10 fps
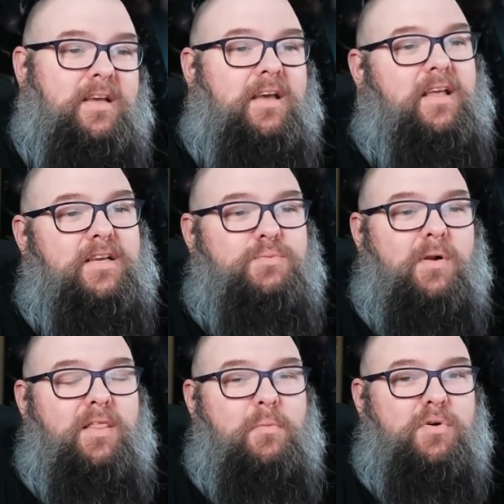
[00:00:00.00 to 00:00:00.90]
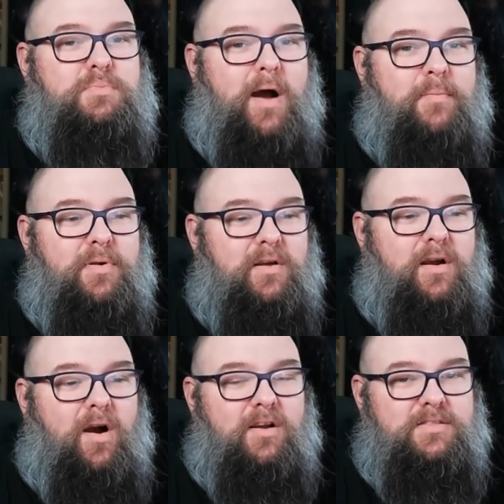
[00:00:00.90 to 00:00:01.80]
It is one of the most popular
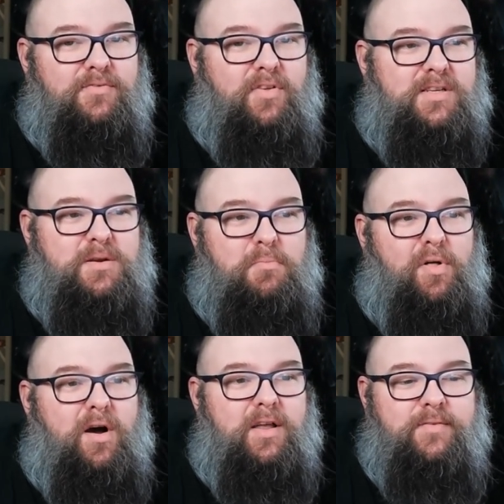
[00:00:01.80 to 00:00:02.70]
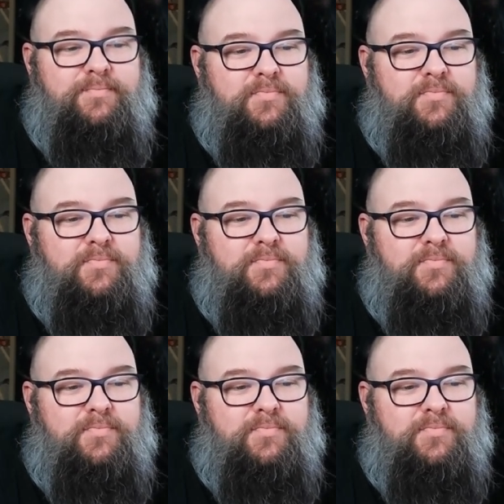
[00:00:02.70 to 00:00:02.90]
cards in Flesh and Blood.